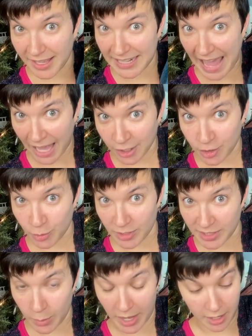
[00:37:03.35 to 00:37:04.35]
an actual
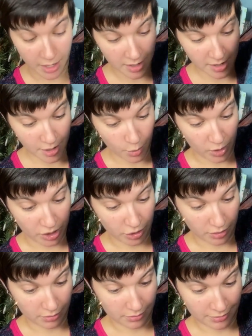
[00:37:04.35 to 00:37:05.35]
sweater,
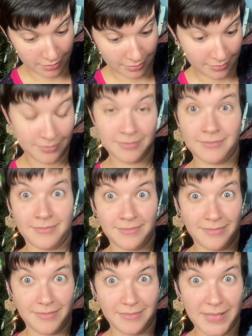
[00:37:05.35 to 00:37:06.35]
which
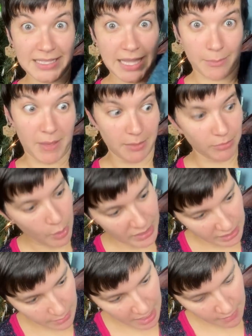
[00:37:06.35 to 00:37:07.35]
is like mind
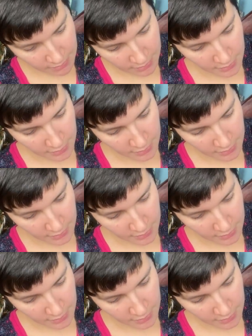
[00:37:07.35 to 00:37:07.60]
blowing to me.